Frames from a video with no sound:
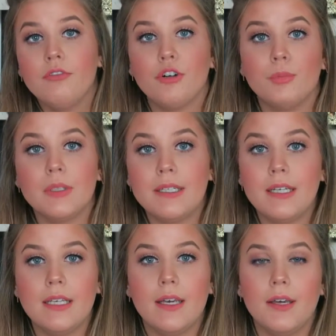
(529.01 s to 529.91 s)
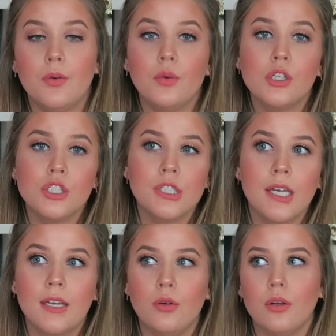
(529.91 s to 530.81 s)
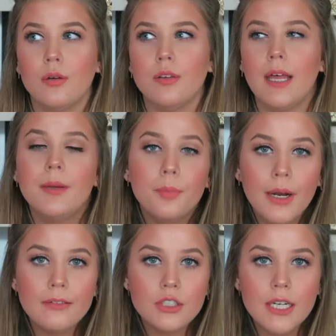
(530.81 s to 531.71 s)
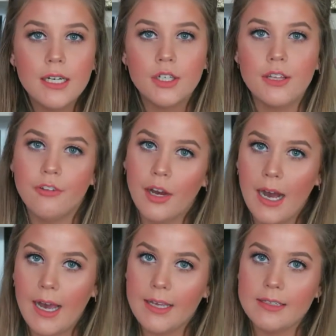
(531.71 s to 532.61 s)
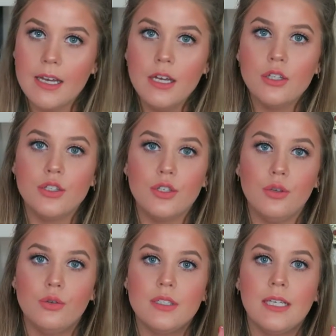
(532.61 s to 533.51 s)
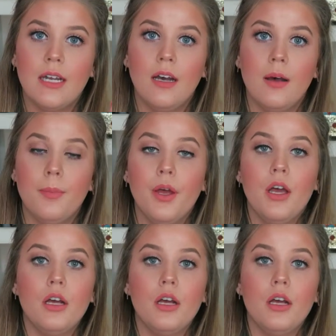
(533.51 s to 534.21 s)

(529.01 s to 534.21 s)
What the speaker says: for blending an orange shade or a light brown shade underneath your eyes to set up,